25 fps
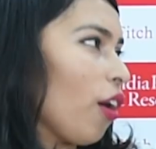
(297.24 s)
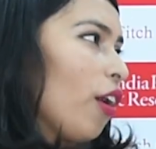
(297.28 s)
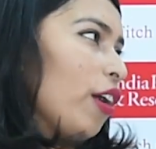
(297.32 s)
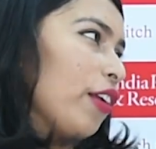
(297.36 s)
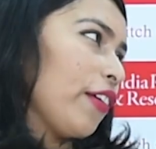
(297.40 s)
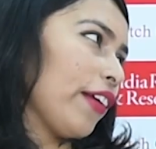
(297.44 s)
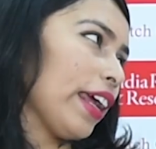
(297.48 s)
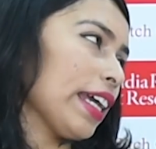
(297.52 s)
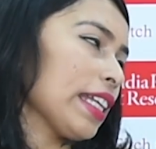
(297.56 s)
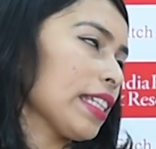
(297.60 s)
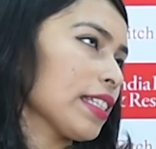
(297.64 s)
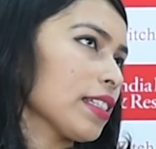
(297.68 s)

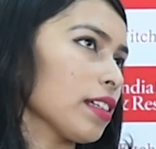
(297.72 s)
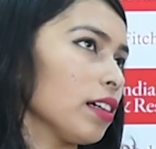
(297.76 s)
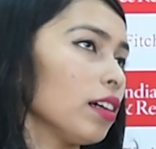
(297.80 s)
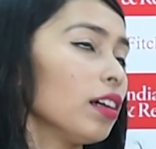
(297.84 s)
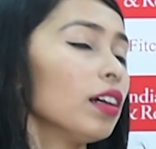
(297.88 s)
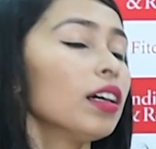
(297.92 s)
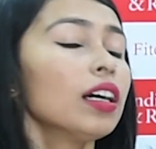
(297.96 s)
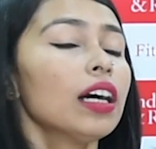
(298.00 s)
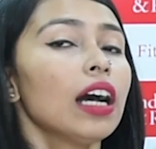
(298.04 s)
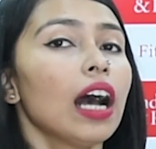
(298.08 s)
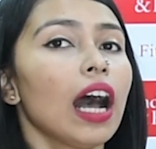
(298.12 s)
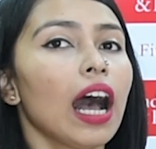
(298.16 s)
All right,
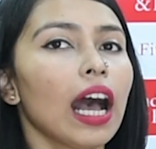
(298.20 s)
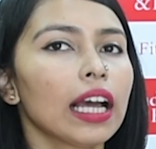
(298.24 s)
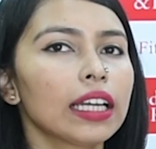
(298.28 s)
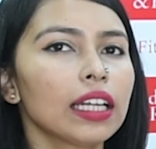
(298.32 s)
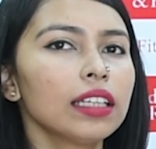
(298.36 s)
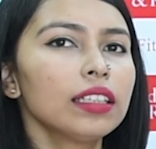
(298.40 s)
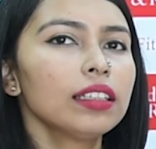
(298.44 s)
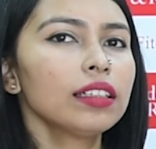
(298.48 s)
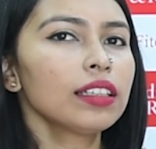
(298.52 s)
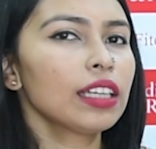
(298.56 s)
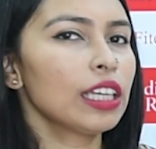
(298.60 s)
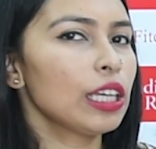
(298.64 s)
sir.
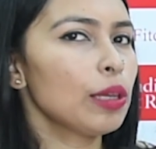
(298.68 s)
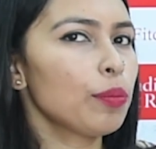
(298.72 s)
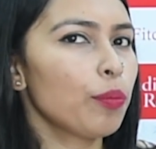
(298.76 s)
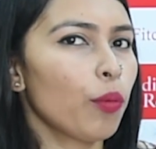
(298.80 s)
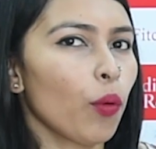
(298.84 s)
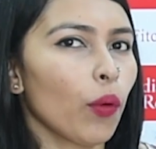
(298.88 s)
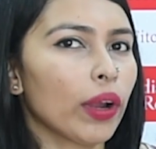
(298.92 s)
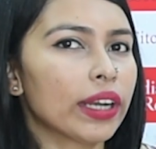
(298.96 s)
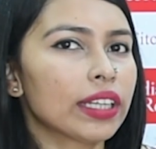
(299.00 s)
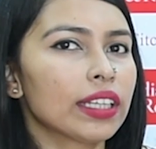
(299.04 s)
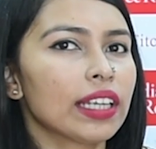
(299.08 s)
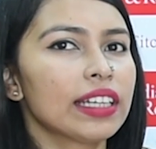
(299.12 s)
Another
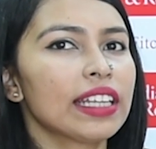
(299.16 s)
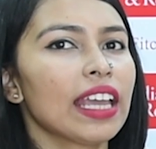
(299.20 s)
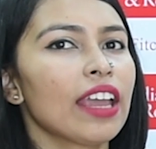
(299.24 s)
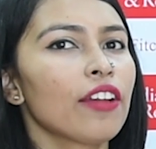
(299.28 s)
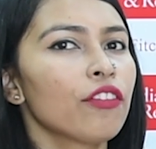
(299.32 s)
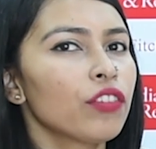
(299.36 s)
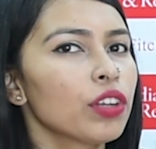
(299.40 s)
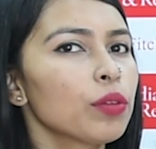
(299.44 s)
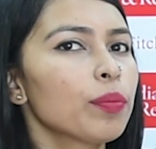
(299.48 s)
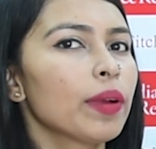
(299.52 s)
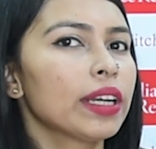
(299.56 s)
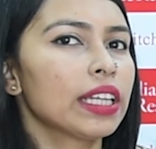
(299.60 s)
key point that
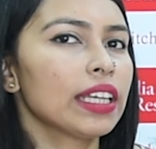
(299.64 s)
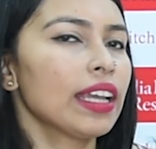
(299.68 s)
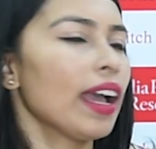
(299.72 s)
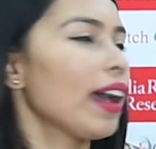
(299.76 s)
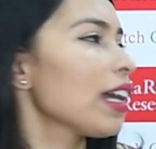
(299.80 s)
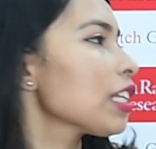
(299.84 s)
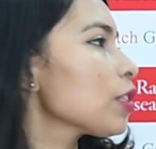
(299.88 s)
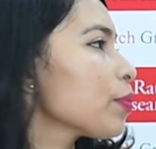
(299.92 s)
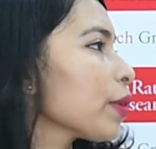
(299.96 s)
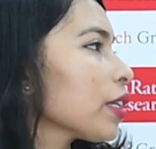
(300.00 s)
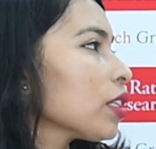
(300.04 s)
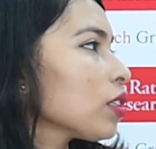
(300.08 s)

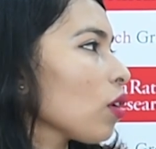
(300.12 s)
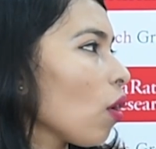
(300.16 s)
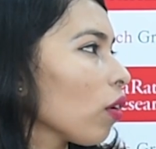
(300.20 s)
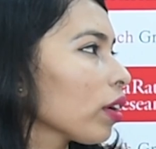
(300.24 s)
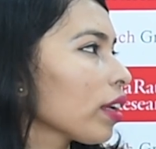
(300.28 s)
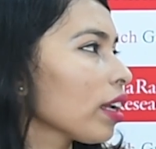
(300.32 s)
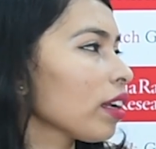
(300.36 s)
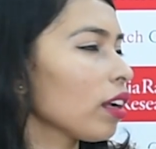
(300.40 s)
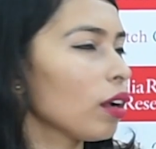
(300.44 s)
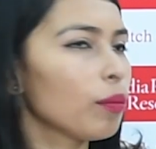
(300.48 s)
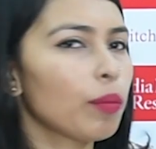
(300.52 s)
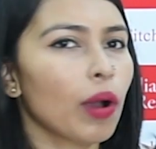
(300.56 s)
everybody has been
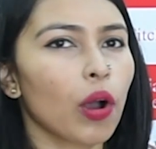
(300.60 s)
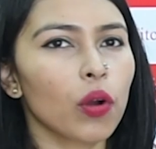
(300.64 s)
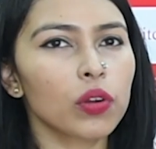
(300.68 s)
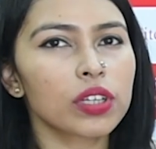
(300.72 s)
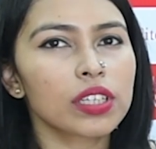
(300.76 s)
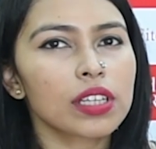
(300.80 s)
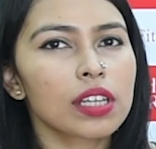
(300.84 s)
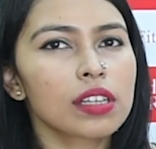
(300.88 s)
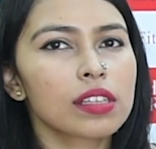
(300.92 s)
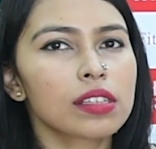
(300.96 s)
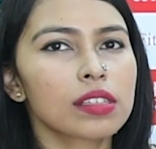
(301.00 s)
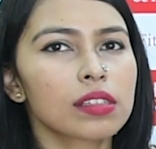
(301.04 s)
talking
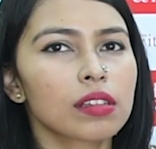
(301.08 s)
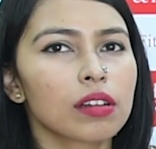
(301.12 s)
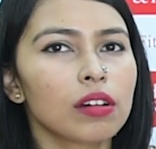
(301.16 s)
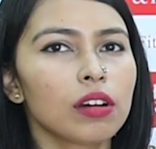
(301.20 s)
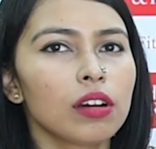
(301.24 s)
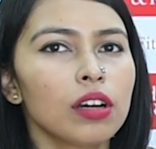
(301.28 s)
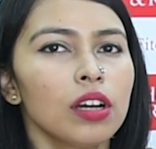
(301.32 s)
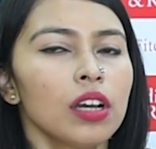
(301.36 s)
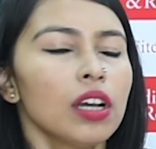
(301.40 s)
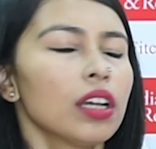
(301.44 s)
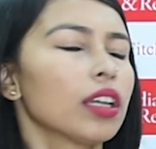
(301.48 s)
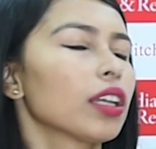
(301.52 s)
about is
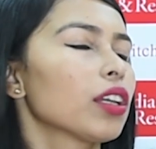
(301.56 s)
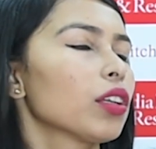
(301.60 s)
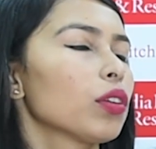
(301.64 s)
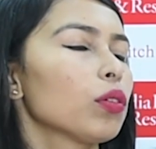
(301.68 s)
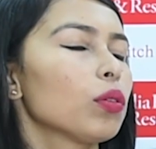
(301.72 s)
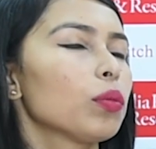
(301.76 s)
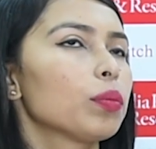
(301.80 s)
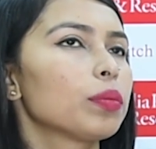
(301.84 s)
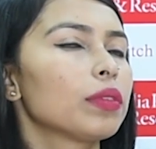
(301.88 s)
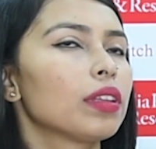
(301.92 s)
the, you know,